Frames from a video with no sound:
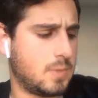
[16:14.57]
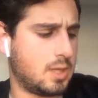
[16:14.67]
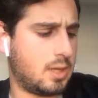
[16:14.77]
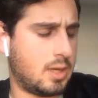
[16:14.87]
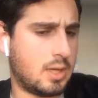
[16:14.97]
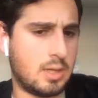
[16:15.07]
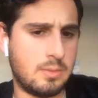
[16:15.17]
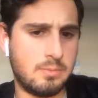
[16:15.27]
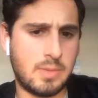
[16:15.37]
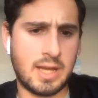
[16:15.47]

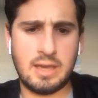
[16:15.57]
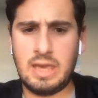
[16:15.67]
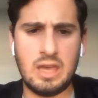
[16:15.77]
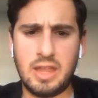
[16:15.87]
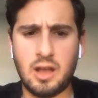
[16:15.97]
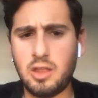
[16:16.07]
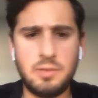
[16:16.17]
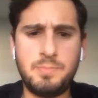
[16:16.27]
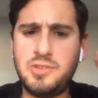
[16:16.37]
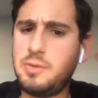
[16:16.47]
I got Gil, like
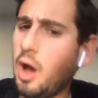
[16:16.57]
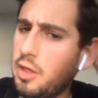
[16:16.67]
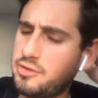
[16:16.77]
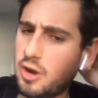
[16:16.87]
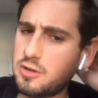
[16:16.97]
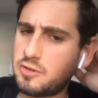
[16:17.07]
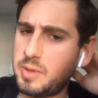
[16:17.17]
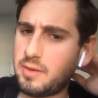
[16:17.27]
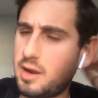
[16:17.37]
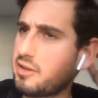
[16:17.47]
all the Chargers beat
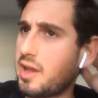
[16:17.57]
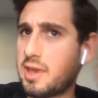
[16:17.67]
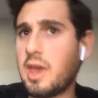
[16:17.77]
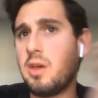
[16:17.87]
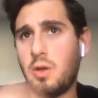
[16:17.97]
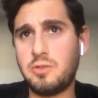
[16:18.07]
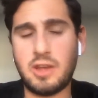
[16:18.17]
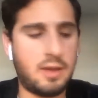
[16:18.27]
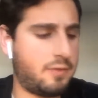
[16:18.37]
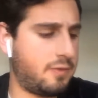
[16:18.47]
writers. I got Gil,
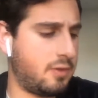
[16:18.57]
Jeff,